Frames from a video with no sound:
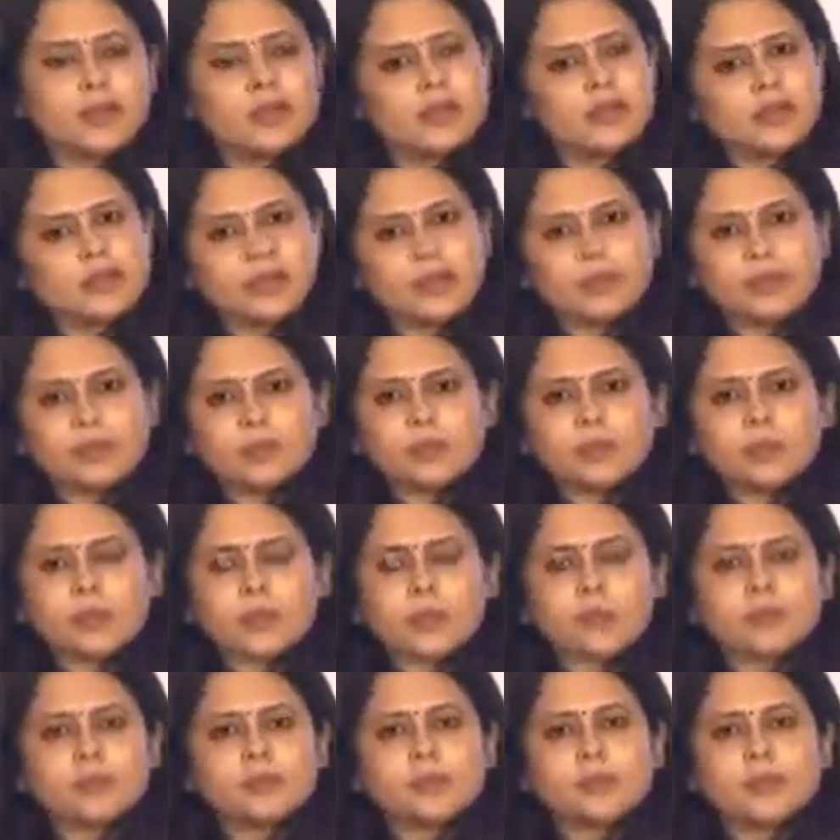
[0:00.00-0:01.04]
Uh,
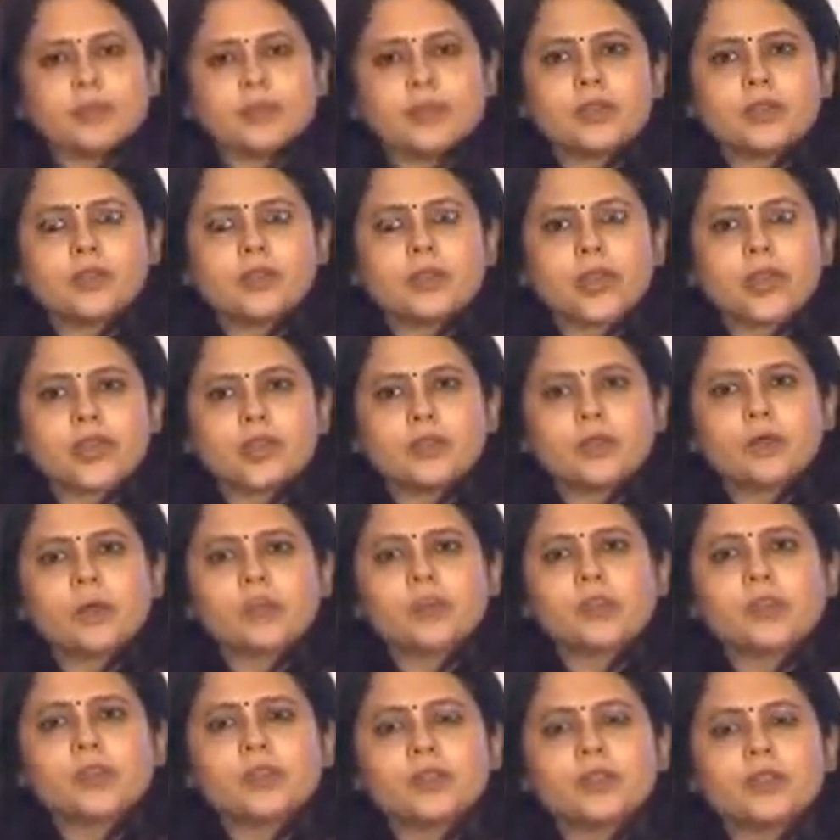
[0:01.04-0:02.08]
I thought
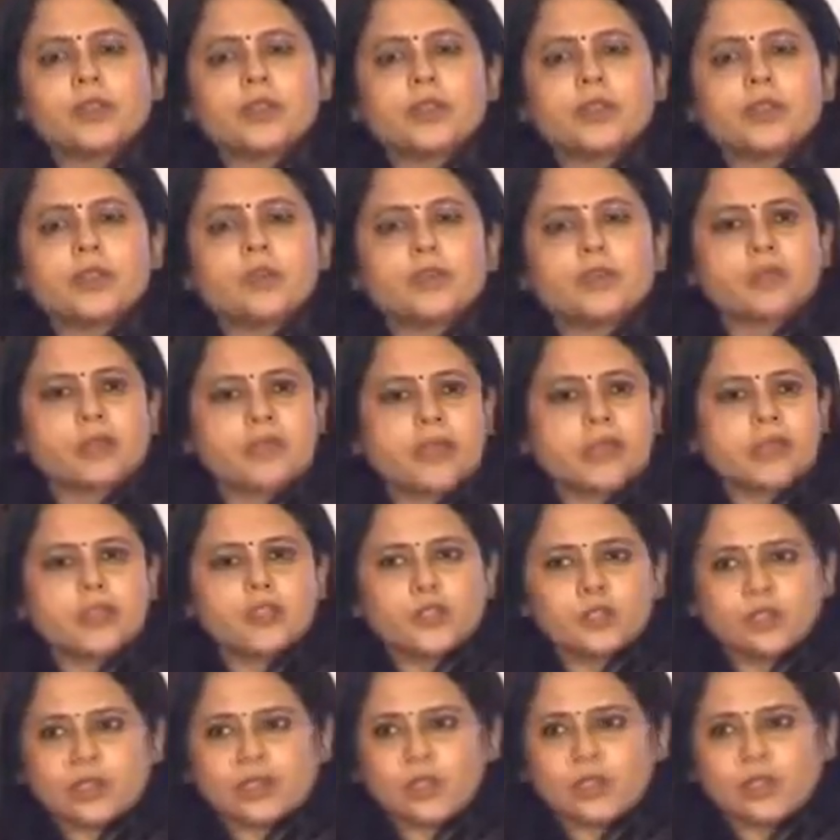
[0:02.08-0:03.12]
it was a great
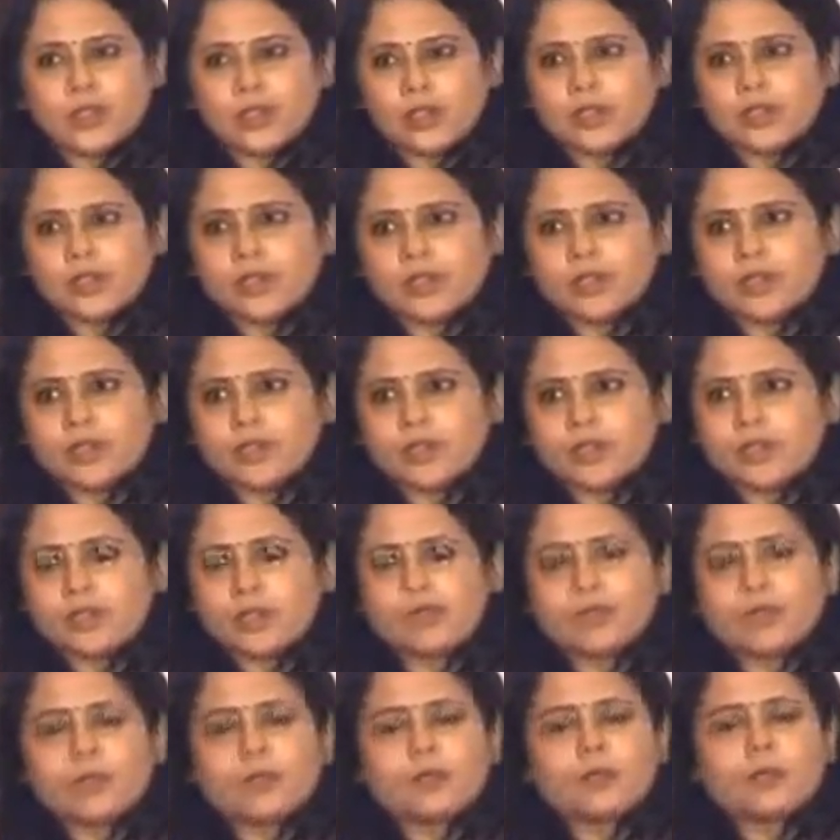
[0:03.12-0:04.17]
journey.
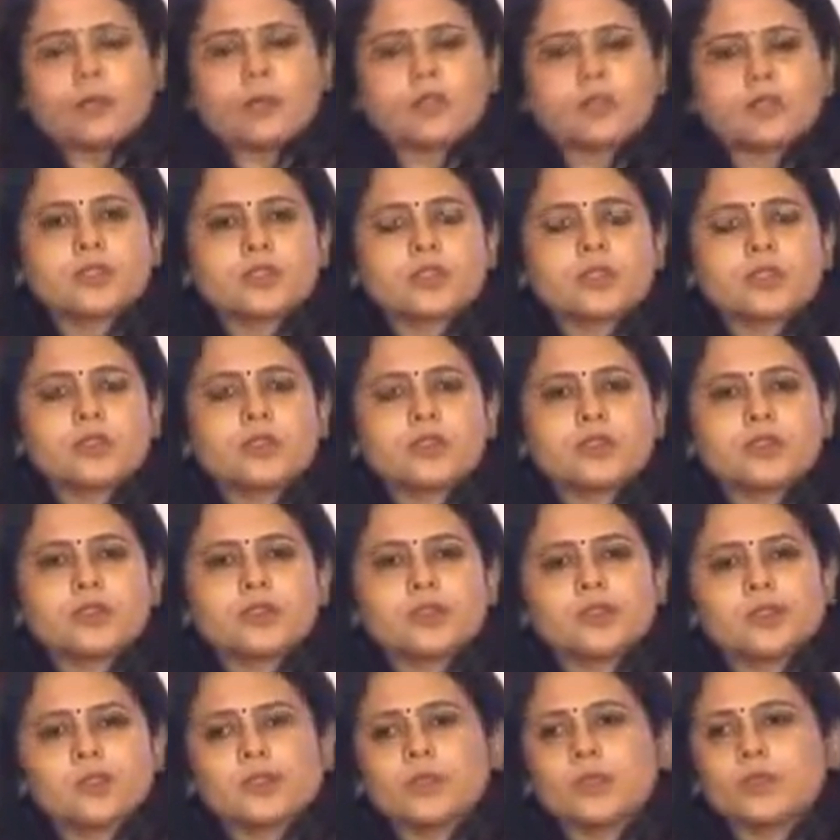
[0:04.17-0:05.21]
It was
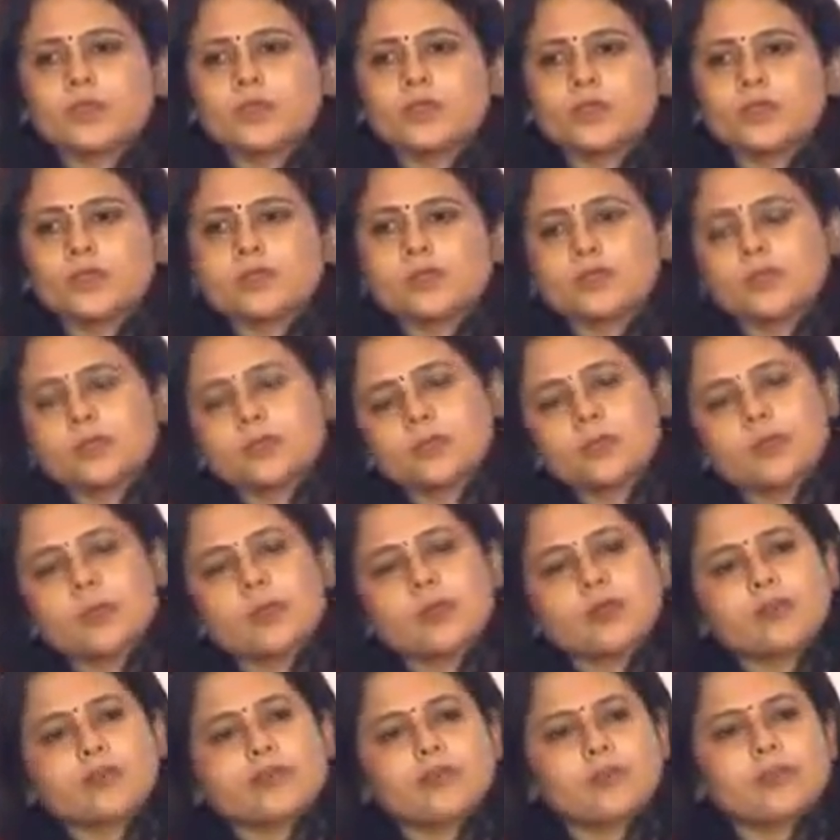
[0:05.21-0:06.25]
a
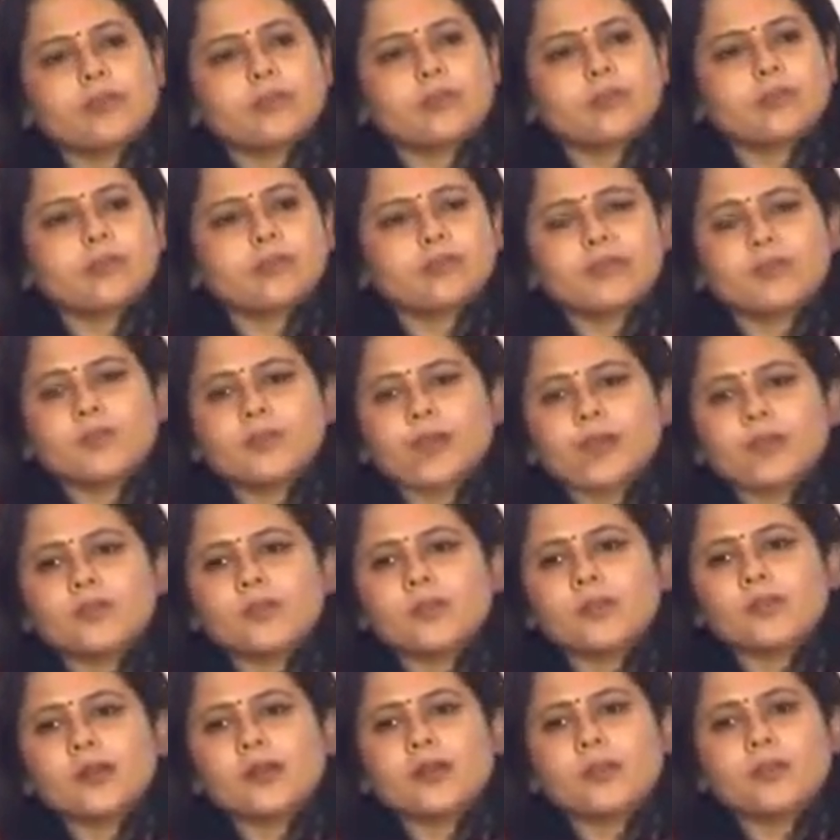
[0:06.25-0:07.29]
part of the
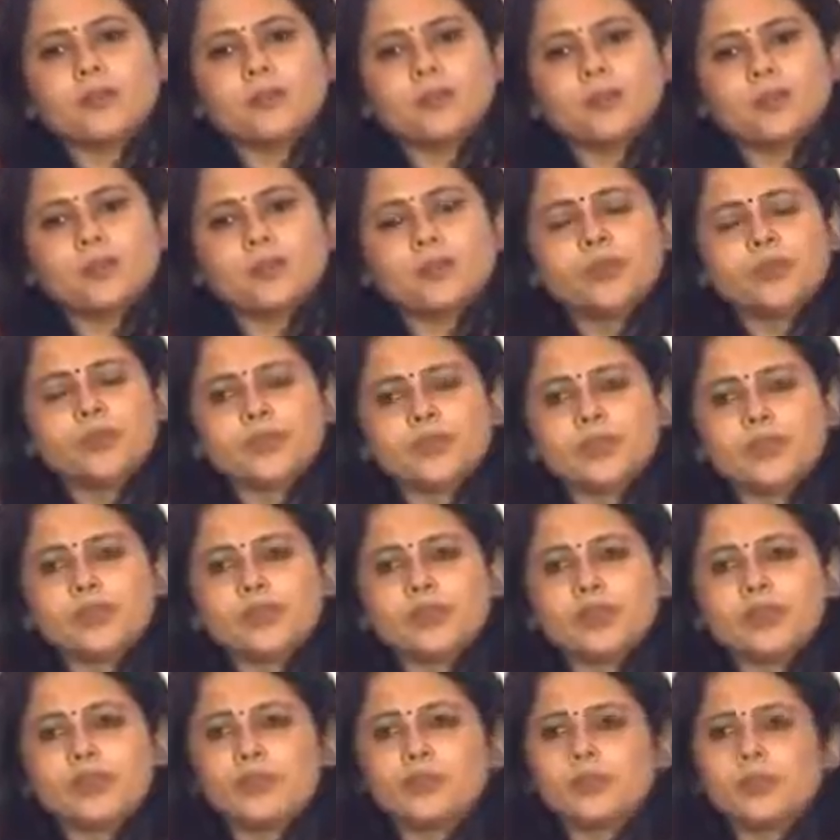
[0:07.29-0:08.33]
country talent pool and stuff,
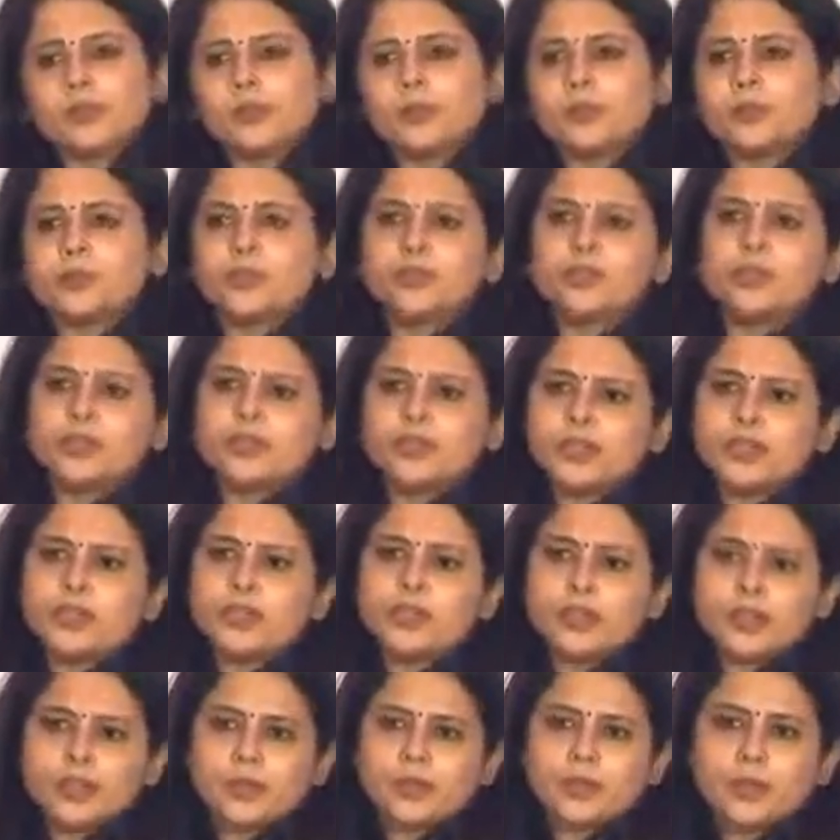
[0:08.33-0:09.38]
and you thought you were doing really,
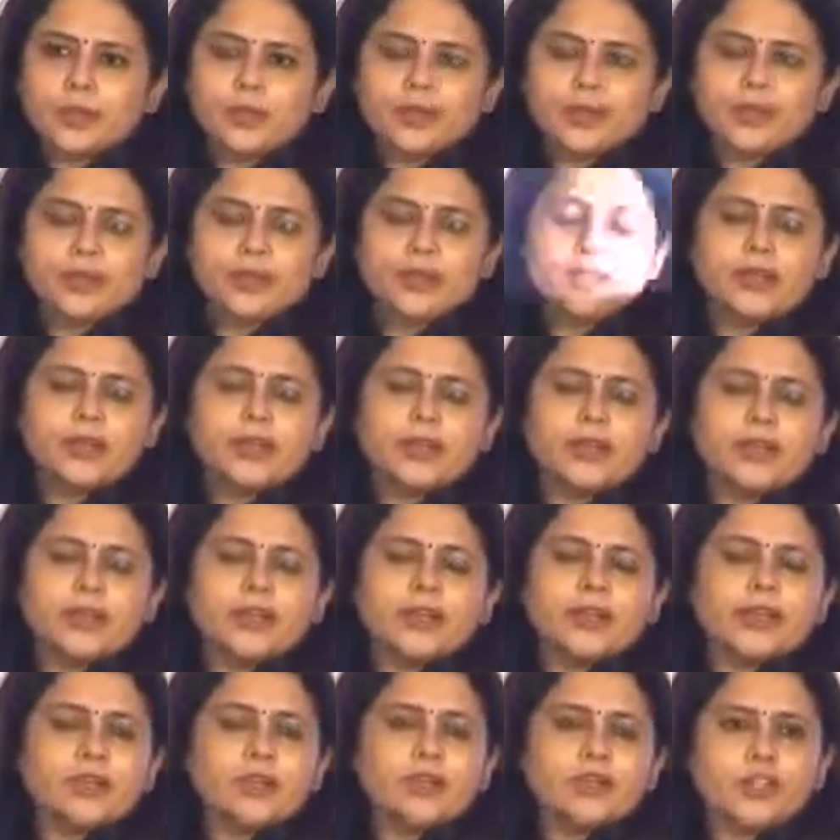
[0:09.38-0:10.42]
really well
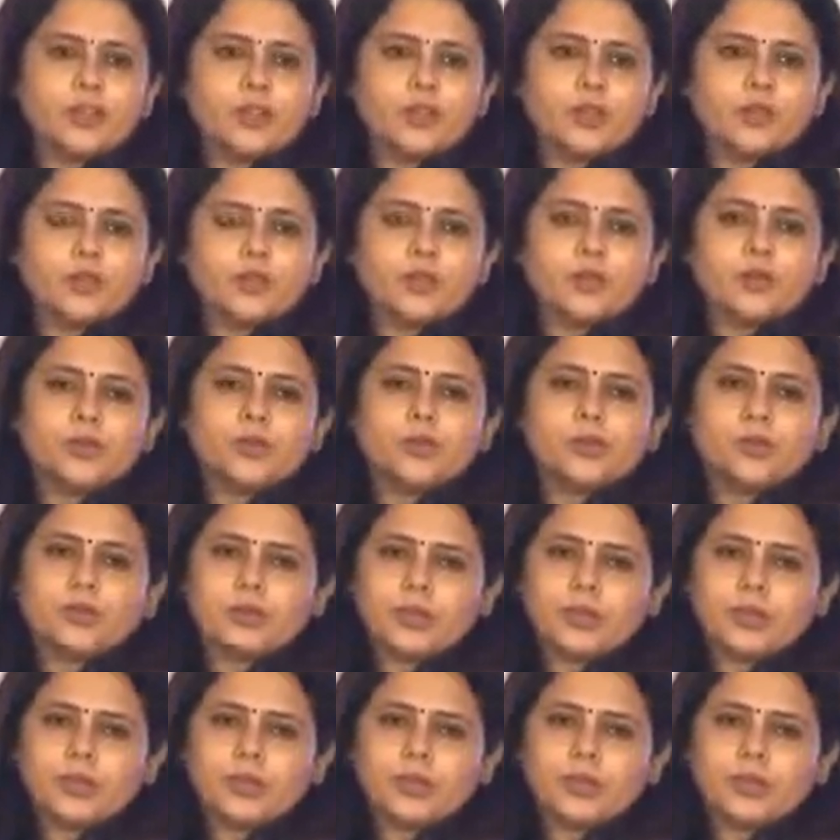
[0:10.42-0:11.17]
till